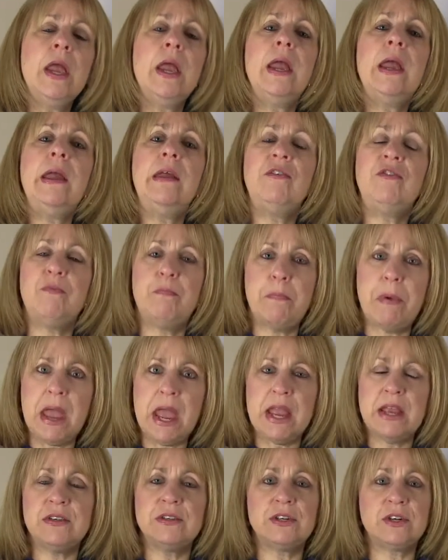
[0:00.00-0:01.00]
is
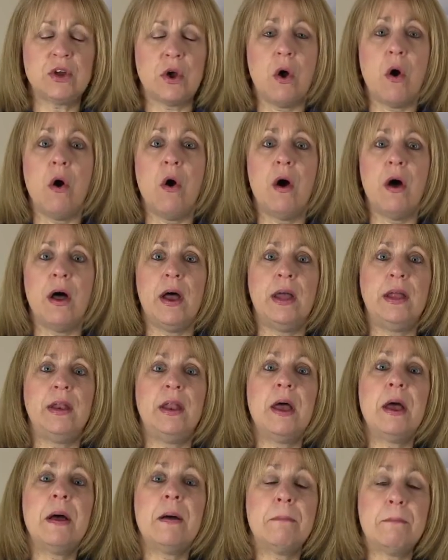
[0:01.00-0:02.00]
based on